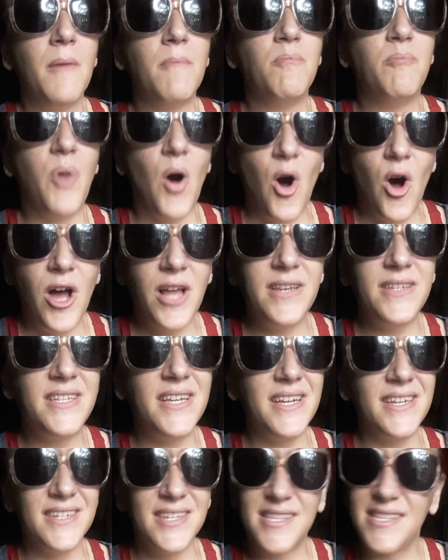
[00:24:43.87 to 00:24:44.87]

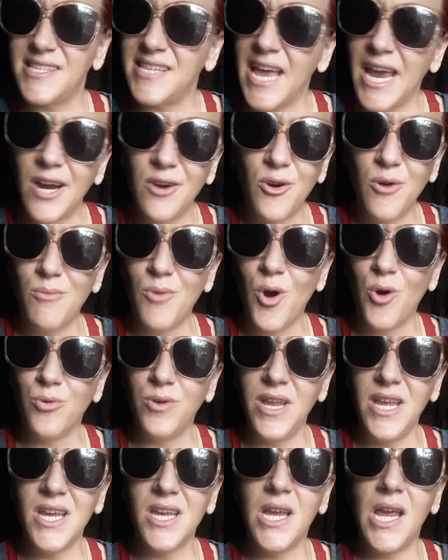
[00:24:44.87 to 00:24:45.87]
bonding
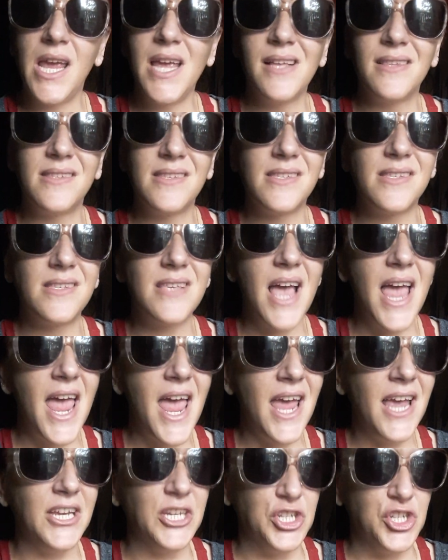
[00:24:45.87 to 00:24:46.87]
ceremony. It's
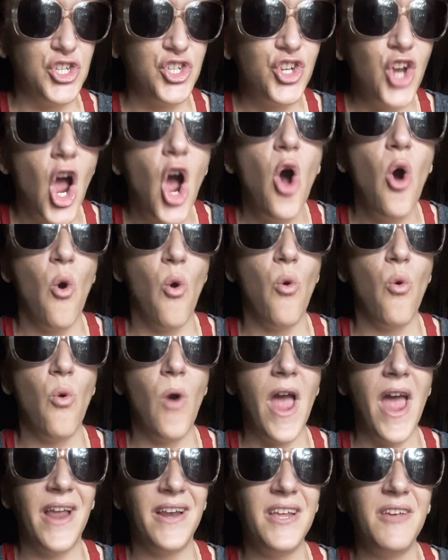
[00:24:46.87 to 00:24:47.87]
a
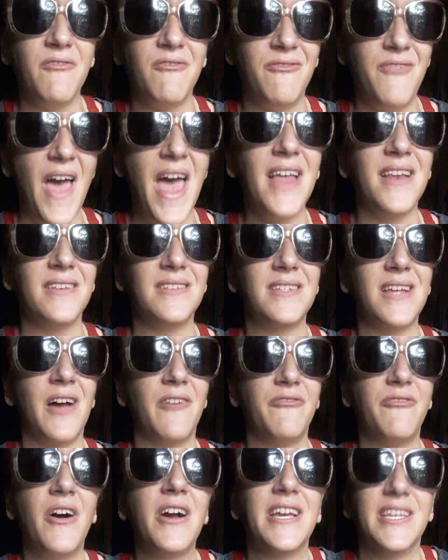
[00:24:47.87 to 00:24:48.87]
show, an event, a
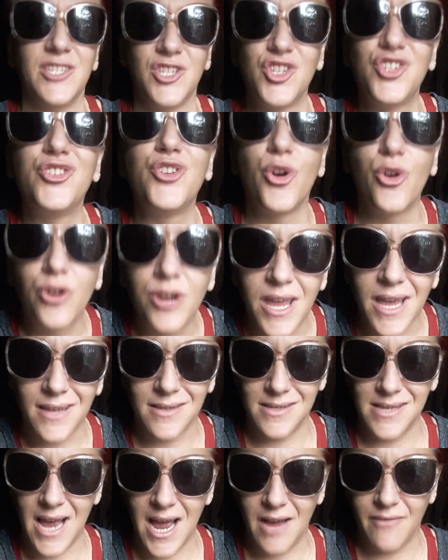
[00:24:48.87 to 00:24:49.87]
fucking
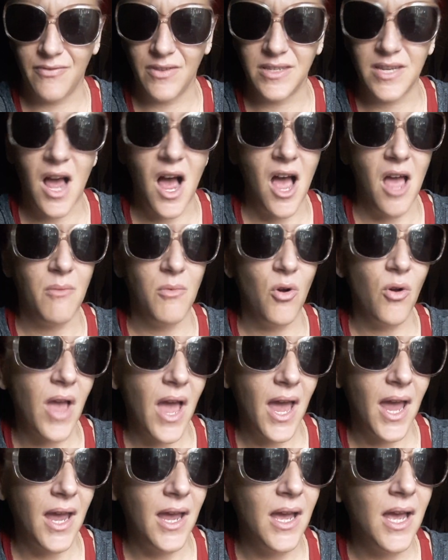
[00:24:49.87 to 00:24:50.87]
circus half the time,
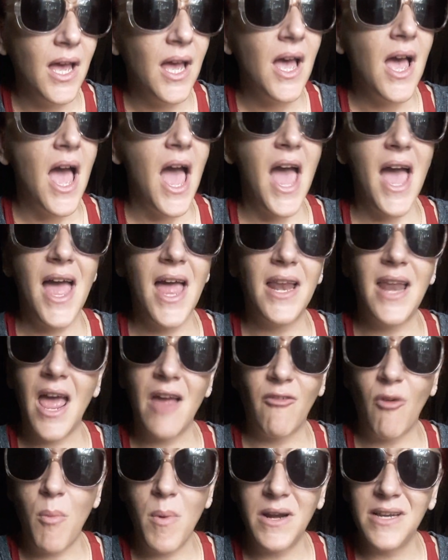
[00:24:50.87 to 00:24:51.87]
okay? And
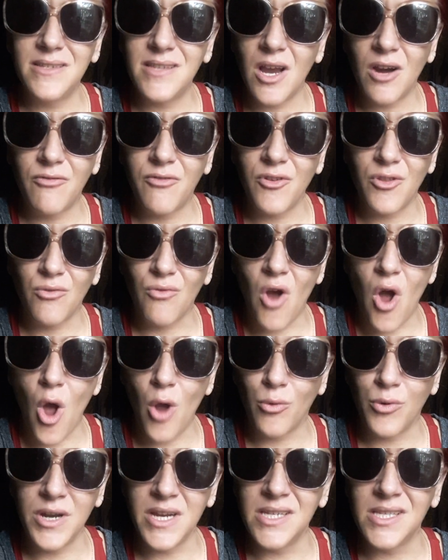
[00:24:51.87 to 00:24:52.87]
everybody's there for the
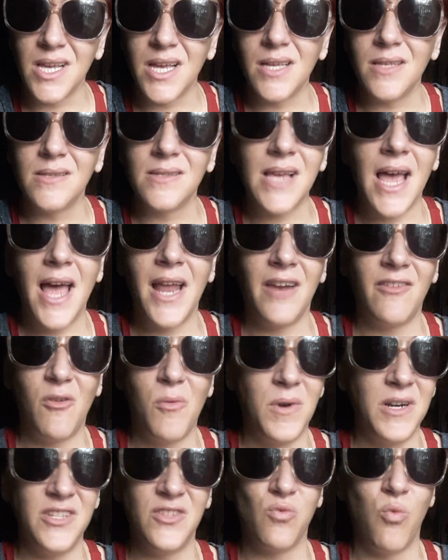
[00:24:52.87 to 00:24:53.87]
wrong reasons and
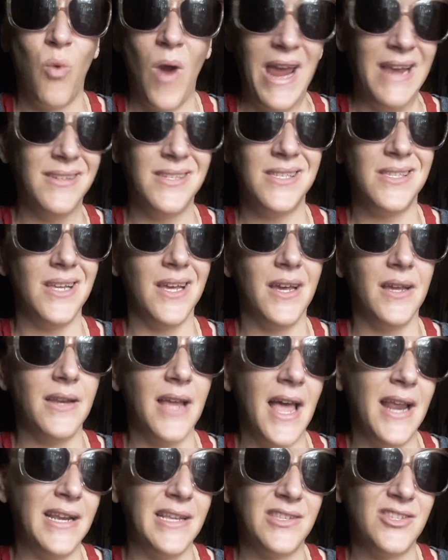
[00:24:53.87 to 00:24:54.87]
everybody's wasted
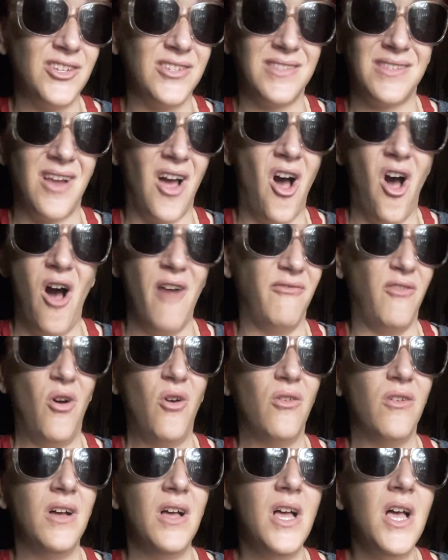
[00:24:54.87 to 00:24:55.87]
and it's just
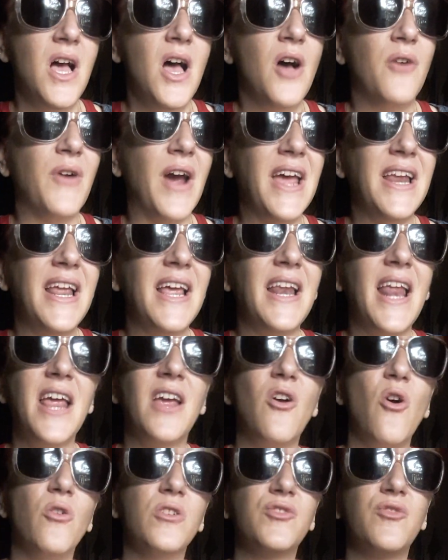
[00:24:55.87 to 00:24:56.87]
awful, right?
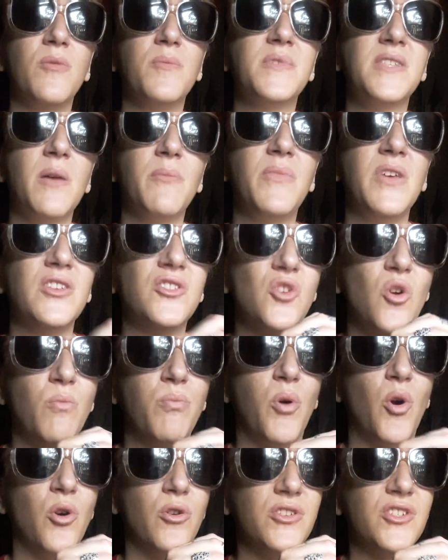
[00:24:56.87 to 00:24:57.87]
It goes from something so
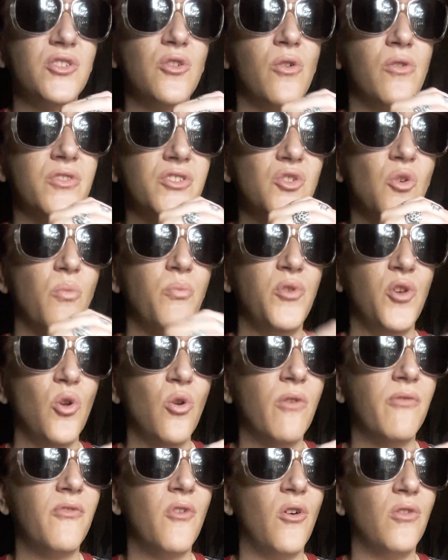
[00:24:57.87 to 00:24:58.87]
personal and so
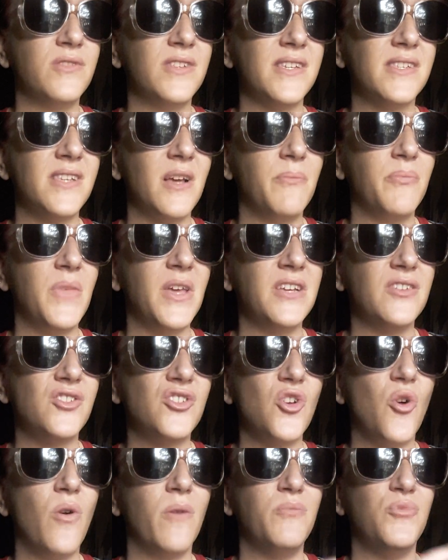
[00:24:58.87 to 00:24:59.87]
beautiful to something
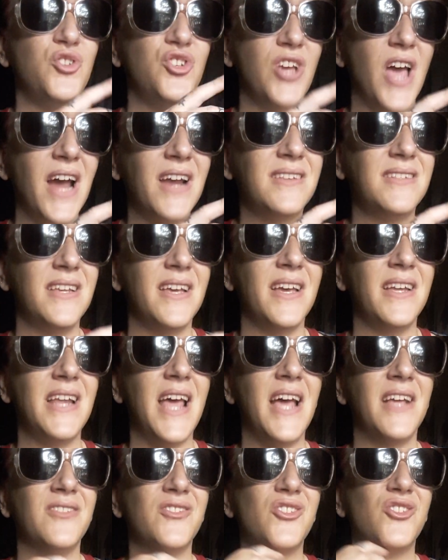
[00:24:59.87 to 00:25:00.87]
so objected
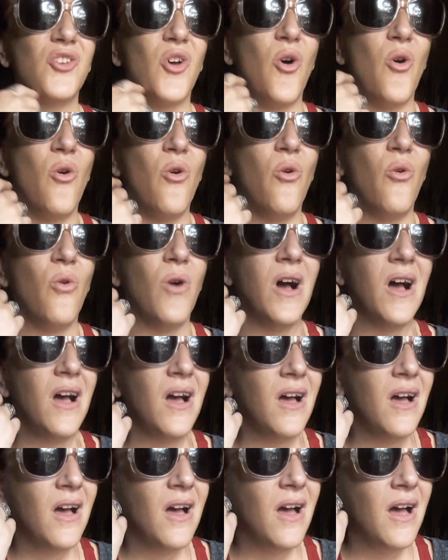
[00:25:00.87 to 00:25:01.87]
and so
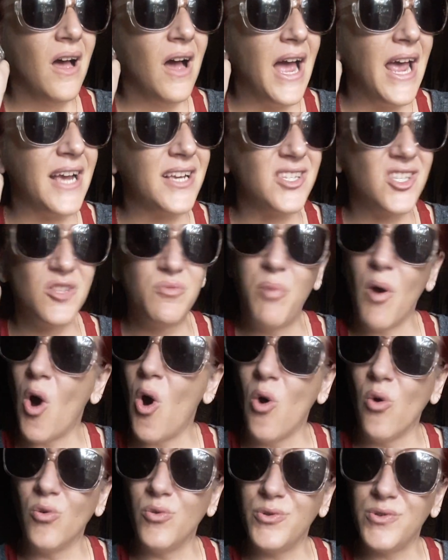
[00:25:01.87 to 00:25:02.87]

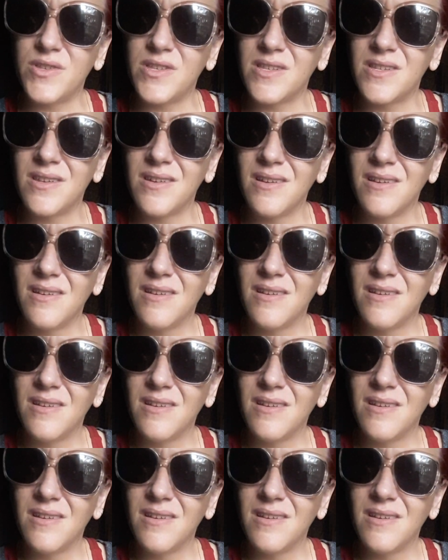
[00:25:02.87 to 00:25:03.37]
exposed,